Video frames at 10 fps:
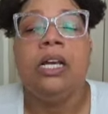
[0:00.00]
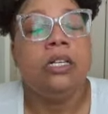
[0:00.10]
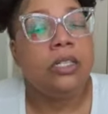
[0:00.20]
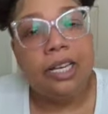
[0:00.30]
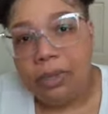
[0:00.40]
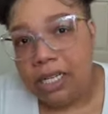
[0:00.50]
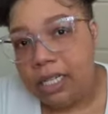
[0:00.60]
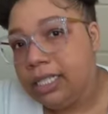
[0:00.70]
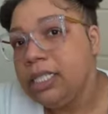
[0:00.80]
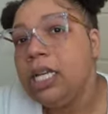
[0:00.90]
so that
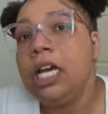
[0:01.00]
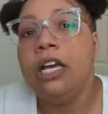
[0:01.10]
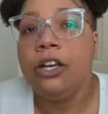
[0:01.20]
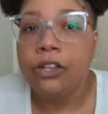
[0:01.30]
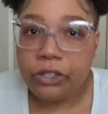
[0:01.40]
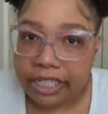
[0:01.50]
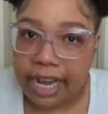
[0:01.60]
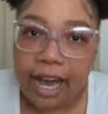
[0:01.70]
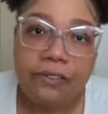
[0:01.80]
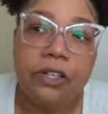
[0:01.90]
means 3
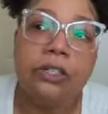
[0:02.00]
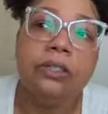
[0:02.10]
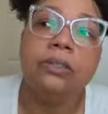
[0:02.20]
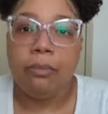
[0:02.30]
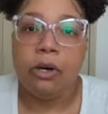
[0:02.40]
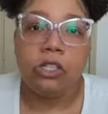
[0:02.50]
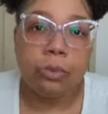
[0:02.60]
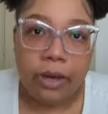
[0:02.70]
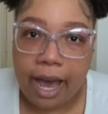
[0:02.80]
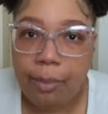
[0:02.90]
iPhones,
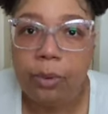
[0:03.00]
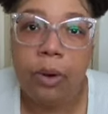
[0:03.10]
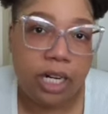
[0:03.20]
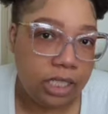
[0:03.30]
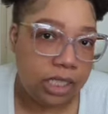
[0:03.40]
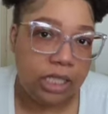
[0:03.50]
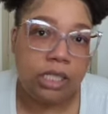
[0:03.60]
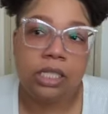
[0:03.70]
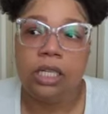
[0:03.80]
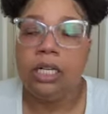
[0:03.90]
multiple Apple Watches,